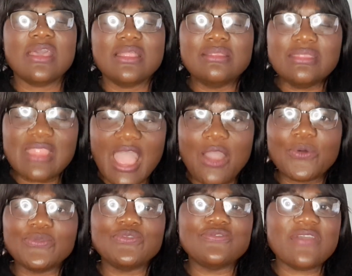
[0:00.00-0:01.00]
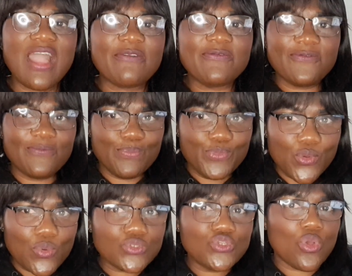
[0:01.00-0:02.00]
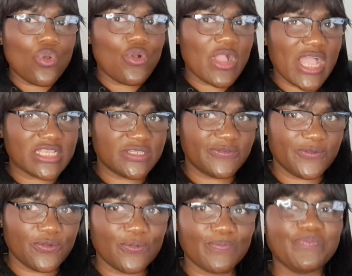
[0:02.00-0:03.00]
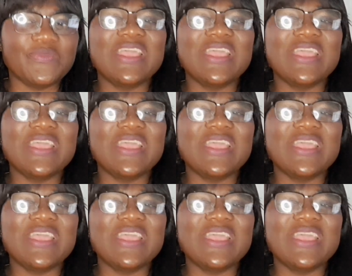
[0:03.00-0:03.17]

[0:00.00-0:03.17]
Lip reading: Now you have built your own cash flow.